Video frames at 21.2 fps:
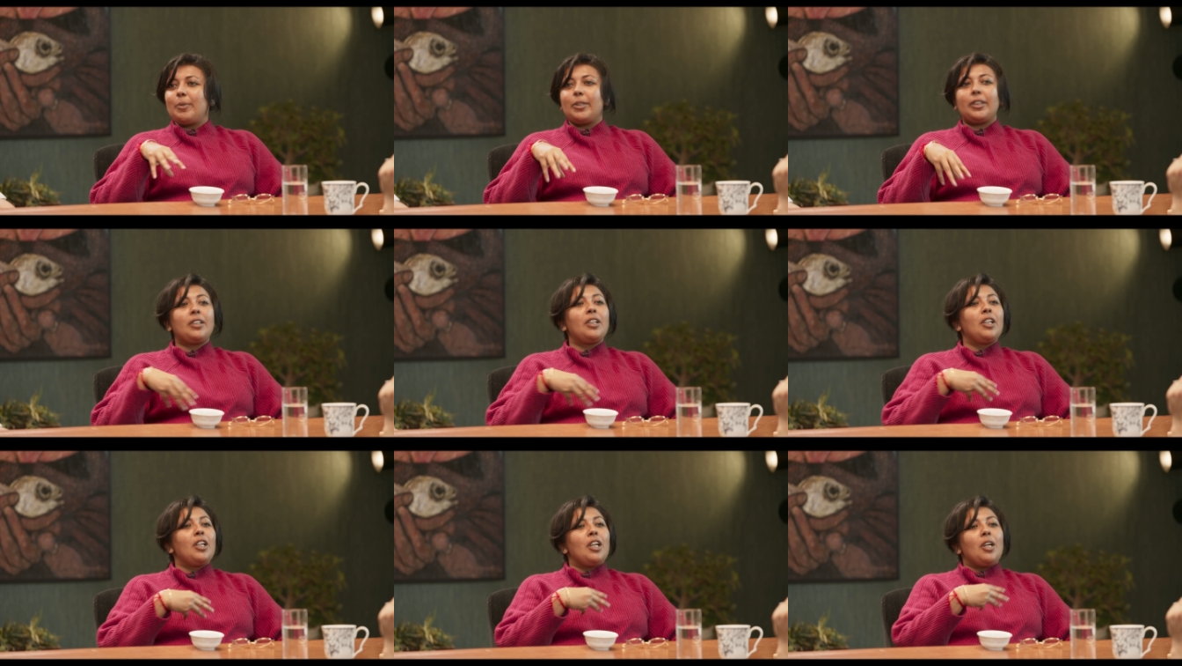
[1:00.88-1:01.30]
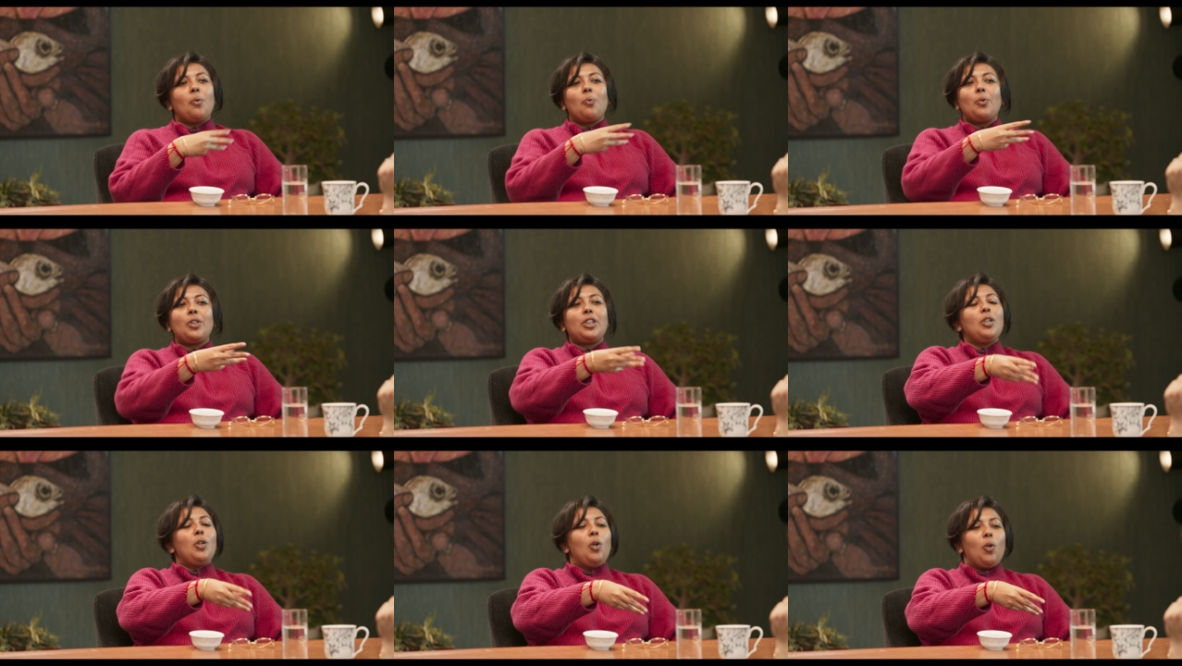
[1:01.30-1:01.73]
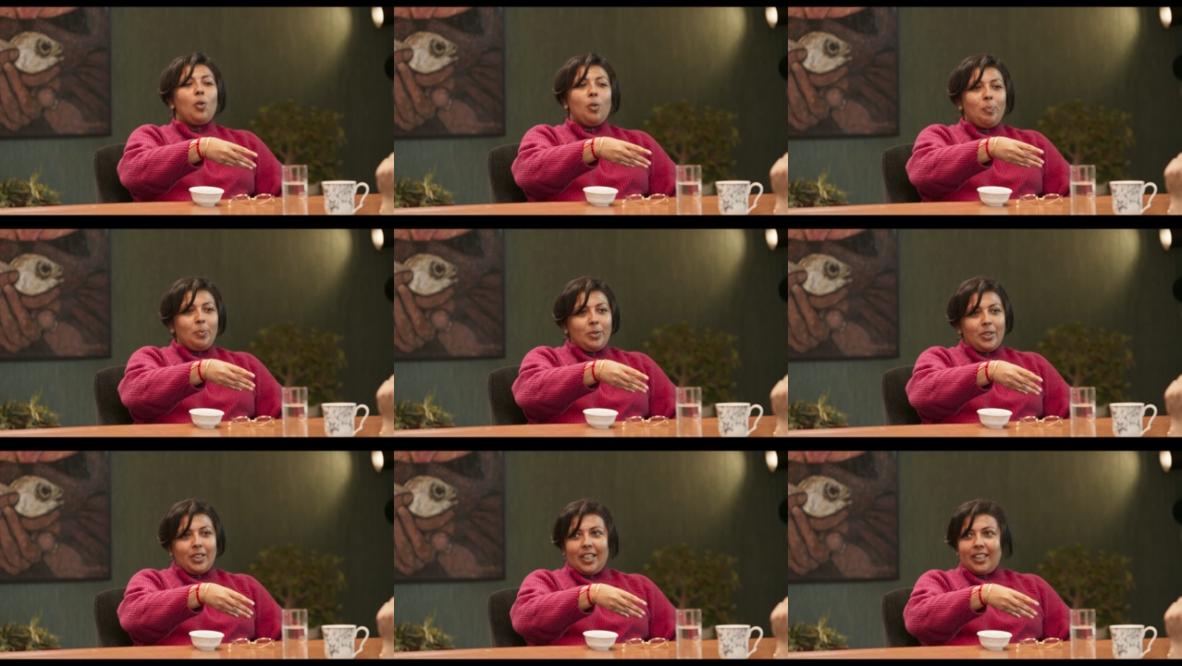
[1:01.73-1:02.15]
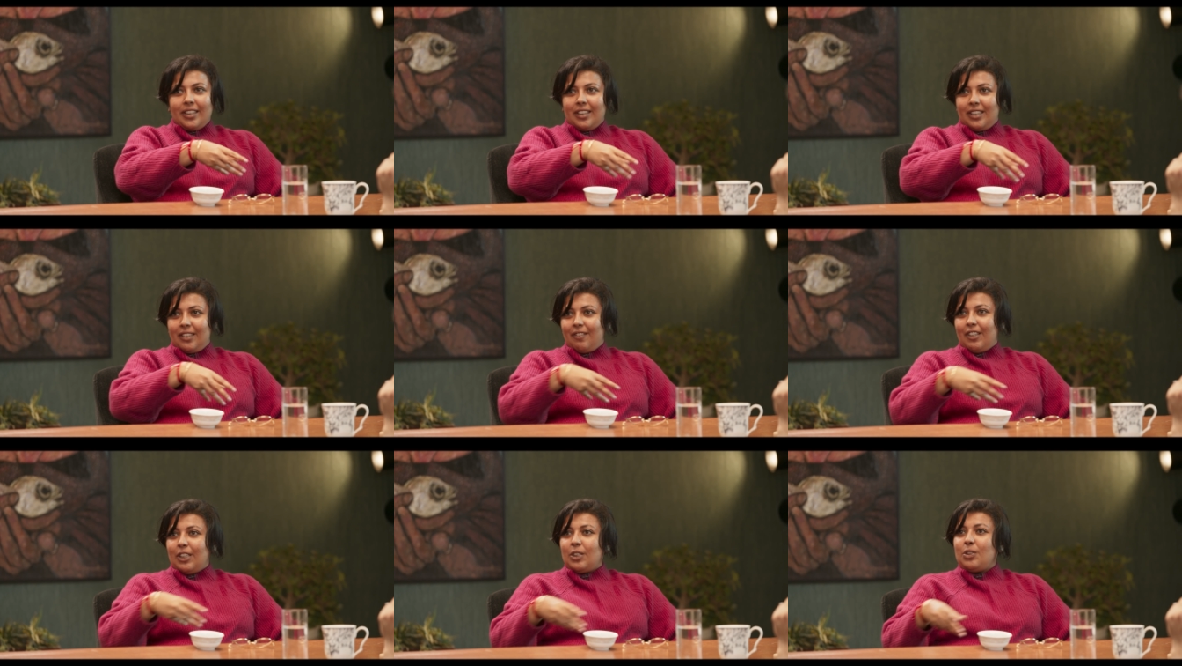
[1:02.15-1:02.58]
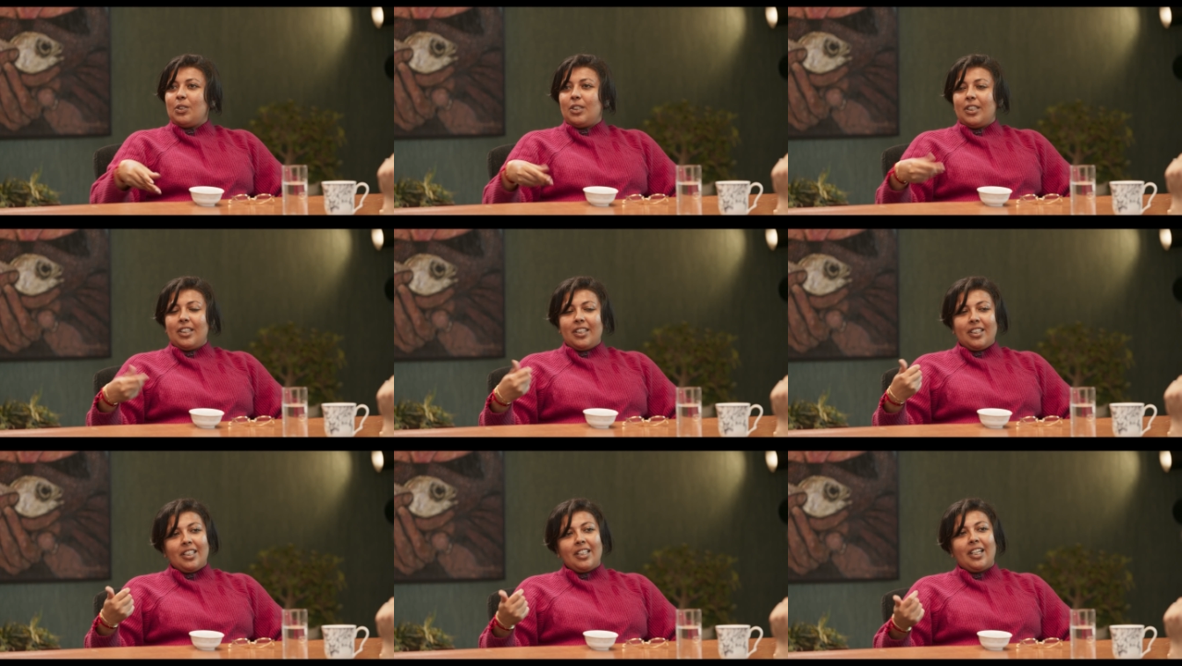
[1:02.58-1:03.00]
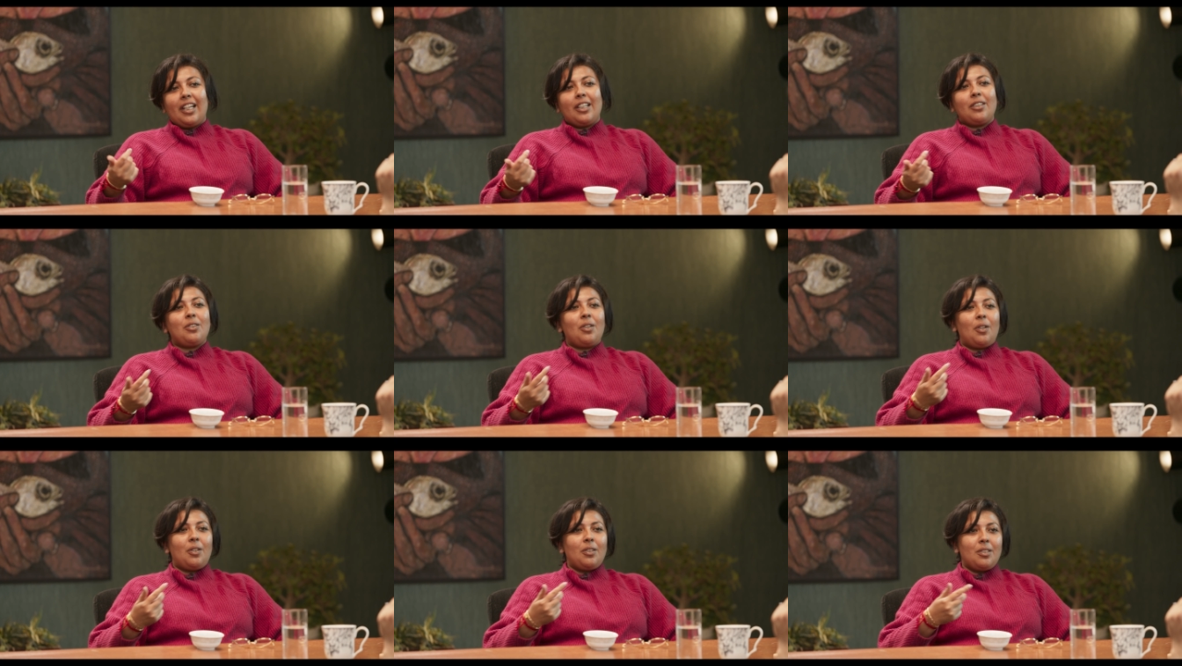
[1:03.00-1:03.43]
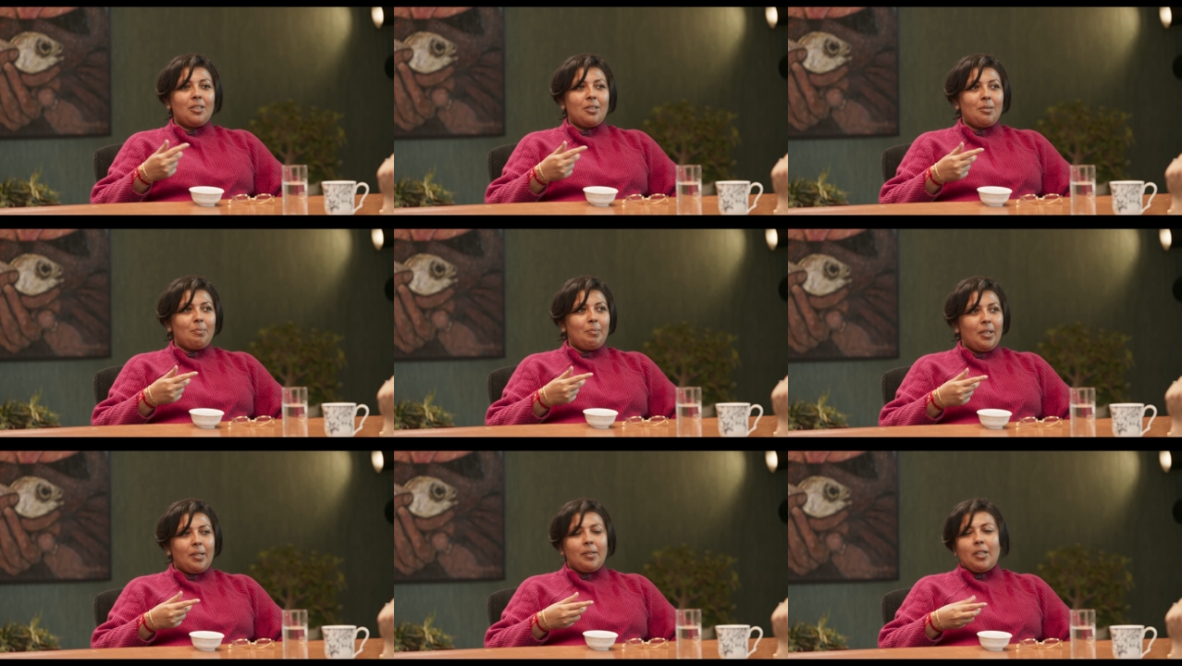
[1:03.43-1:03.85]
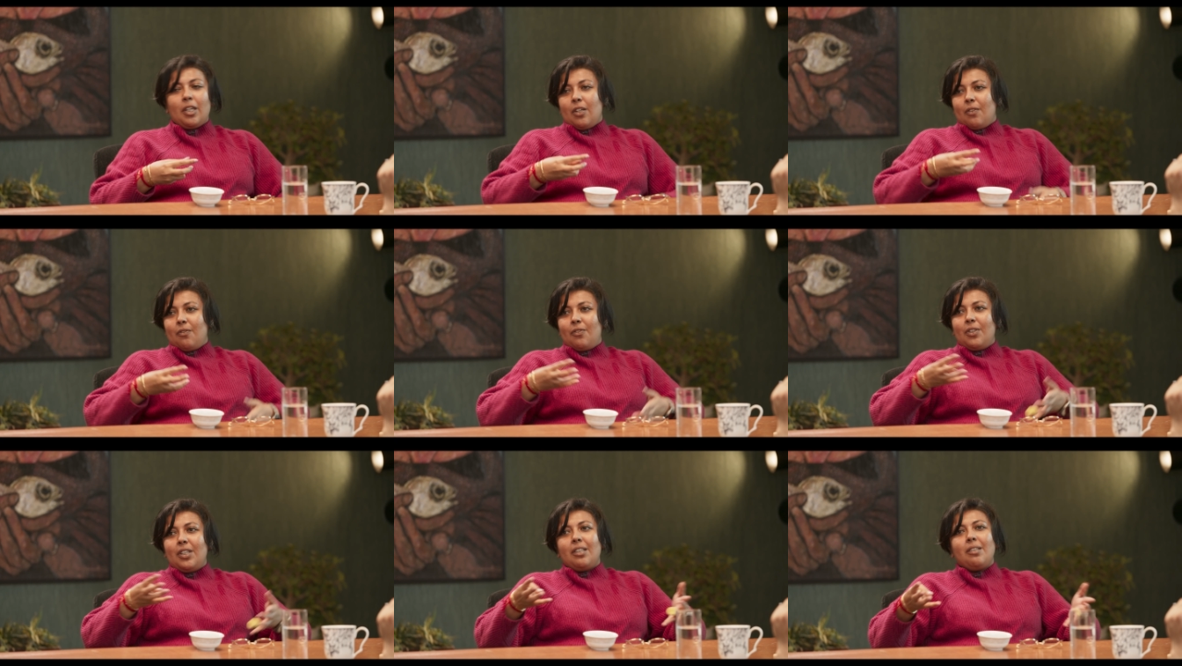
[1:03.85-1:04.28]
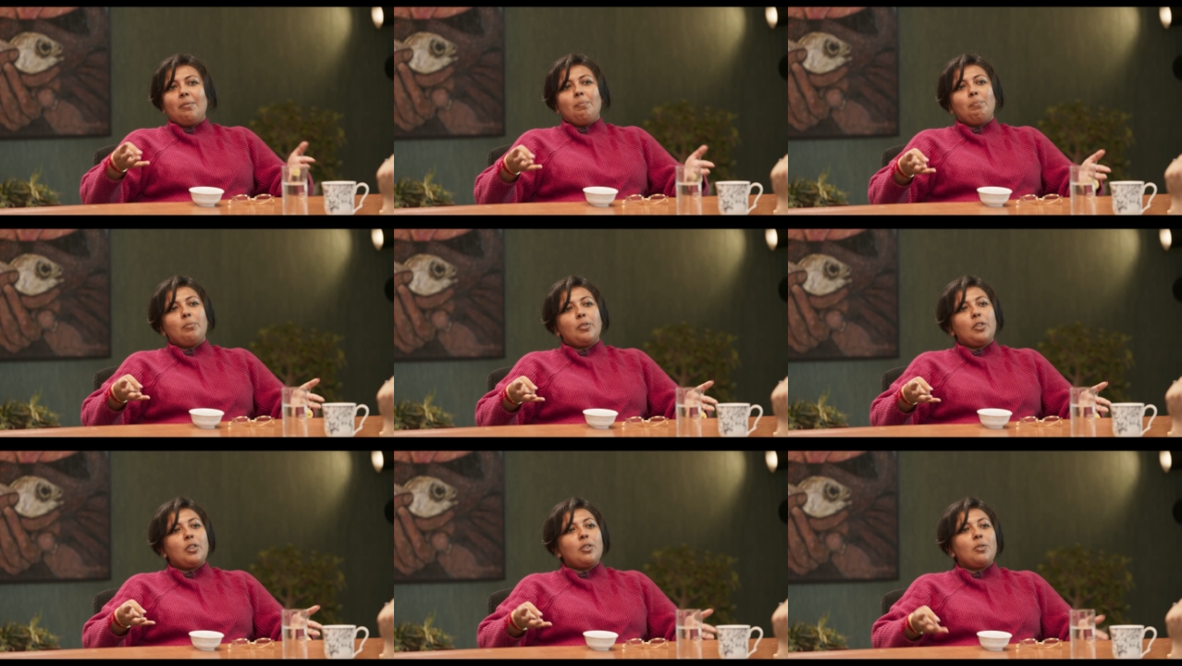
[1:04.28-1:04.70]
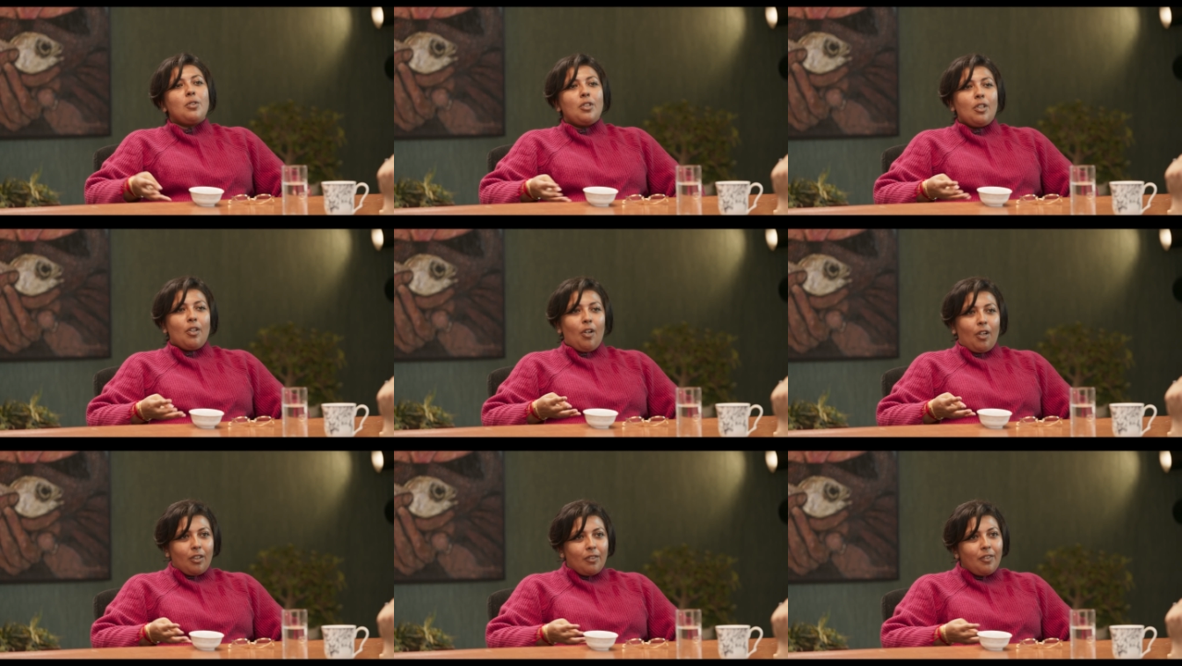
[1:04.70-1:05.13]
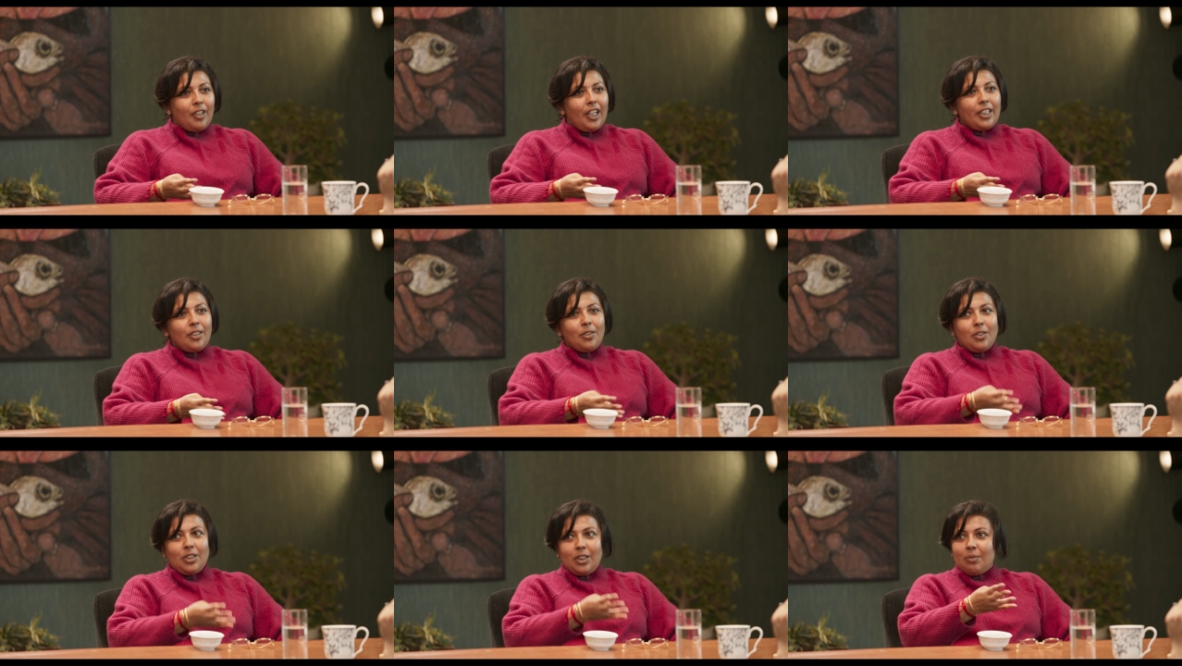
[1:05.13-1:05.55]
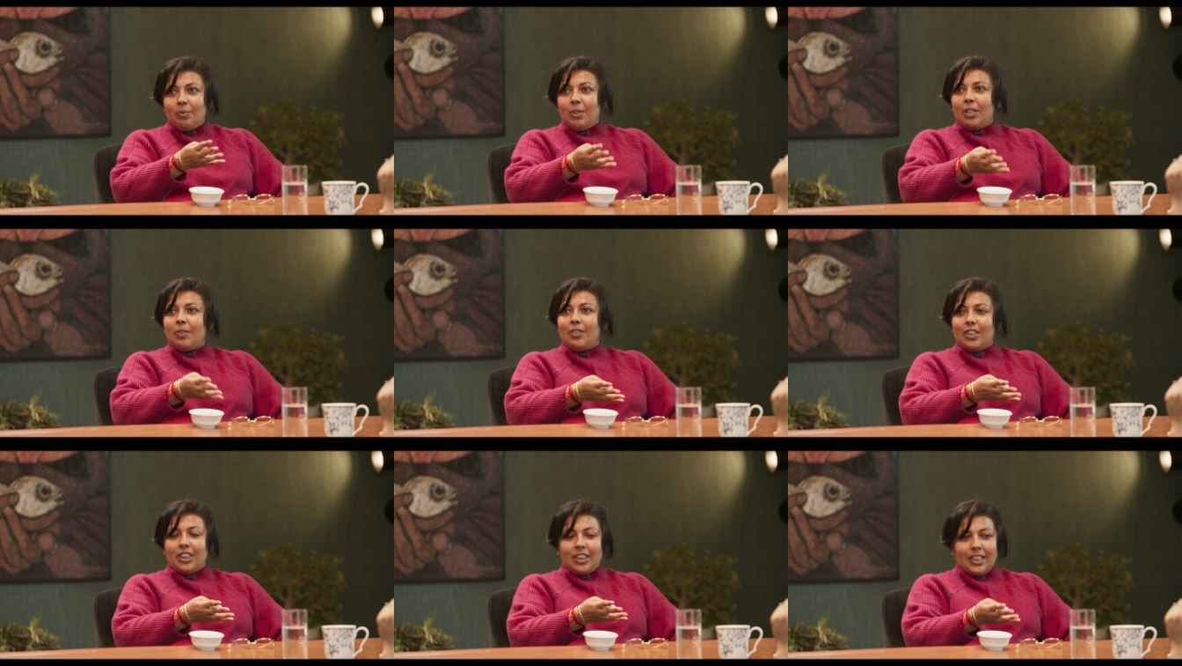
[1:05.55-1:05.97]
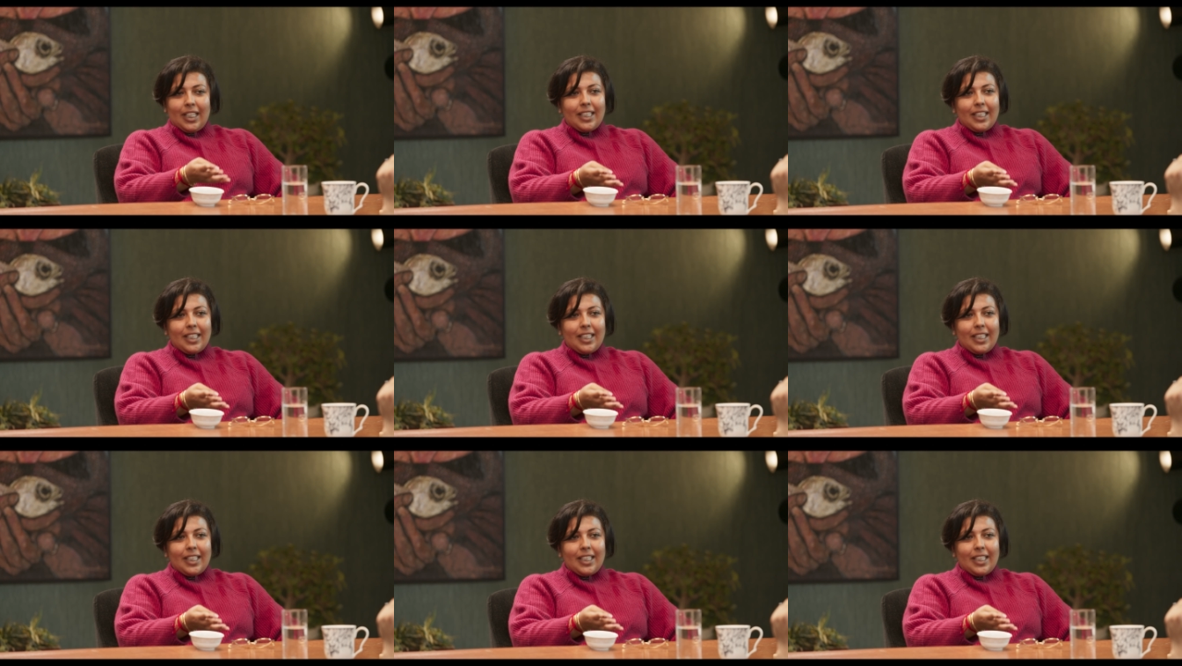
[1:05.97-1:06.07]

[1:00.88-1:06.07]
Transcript: but with the hopes that eventually the electrons may. We produce a lot of hydrogen when we're